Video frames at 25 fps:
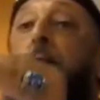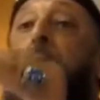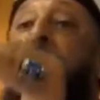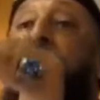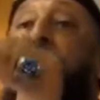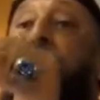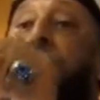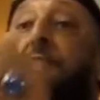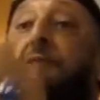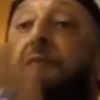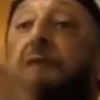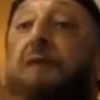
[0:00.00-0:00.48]

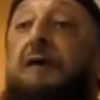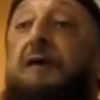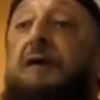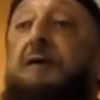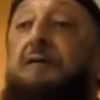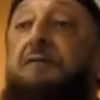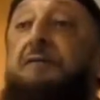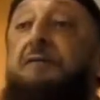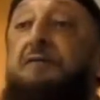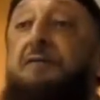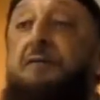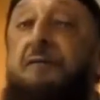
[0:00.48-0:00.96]
The
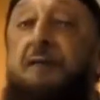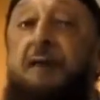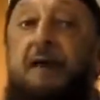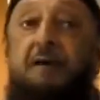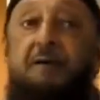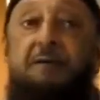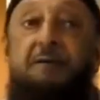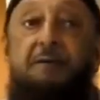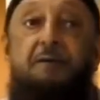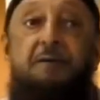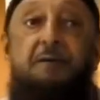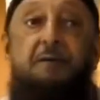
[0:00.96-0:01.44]
first
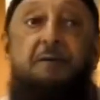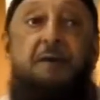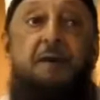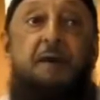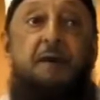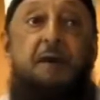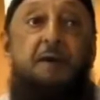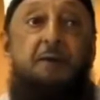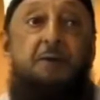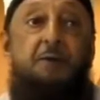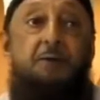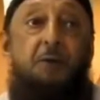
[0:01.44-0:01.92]
lesson
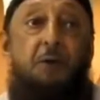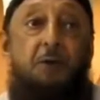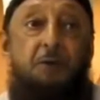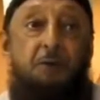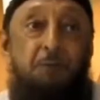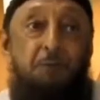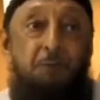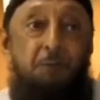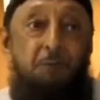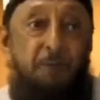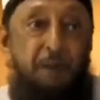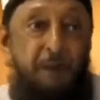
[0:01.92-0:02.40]
he
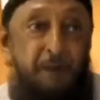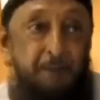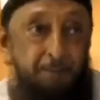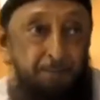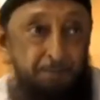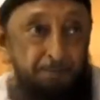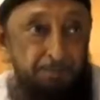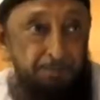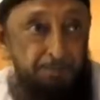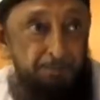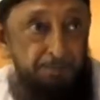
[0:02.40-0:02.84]
taught me,